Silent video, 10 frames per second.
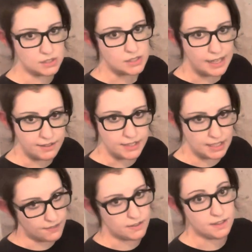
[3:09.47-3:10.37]
cloudy and
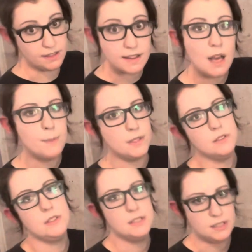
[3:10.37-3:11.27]
everything like that, but you'll
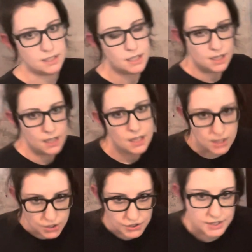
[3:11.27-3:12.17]
see it'll
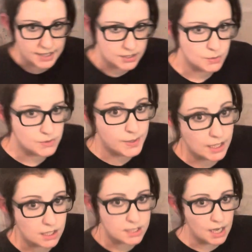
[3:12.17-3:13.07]
look nice once we get
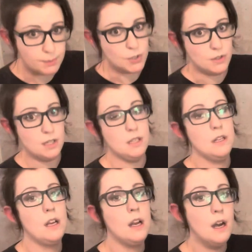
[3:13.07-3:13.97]
our top coat
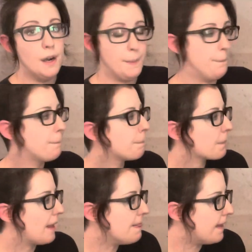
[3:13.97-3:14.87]
on.
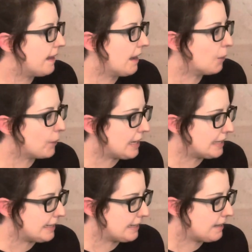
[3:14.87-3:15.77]
And then I
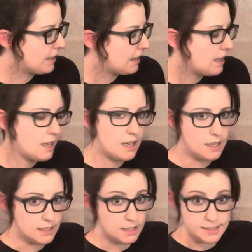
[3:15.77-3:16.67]
waited
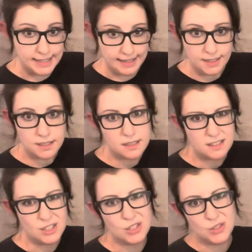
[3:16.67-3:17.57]
a day.
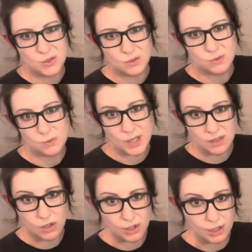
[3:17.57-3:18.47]
You can wait
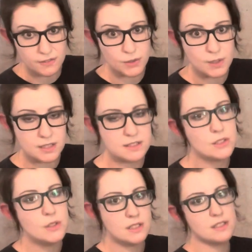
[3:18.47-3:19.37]
longer if you want, so
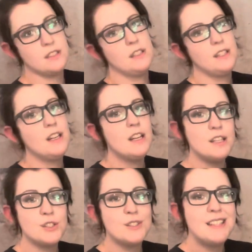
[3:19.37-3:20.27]
it
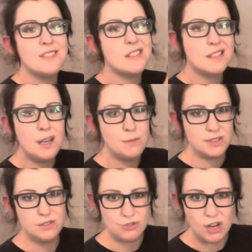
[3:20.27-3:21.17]
gives it time to
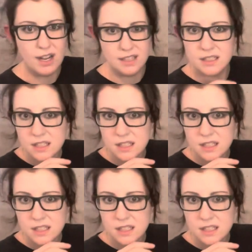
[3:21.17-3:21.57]
dry